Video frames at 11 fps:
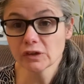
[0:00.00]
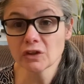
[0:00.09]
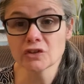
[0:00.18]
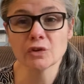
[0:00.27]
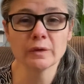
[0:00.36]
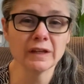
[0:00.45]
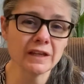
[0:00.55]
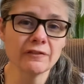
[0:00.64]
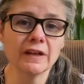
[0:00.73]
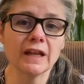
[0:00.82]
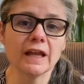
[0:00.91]
So
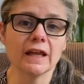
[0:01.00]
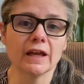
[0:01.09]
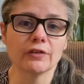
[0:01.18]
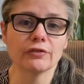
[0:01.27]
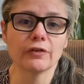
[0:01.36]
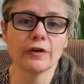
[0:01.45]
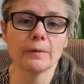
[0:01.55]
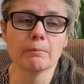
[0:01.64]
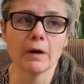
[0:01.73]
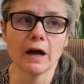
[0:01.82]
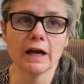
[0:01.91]
even if
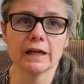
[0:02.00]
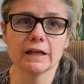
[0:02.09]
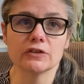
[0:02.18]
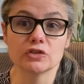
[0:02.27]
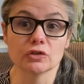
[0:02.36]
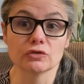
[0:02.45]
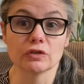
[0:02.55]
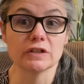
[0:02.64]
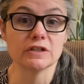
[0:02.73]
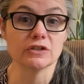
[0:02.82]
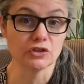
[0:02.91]
my
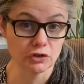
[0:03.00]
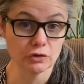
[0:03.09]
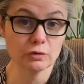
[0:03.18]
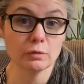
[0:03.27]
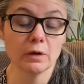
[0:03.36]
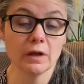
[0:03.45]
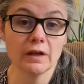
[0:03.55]
children do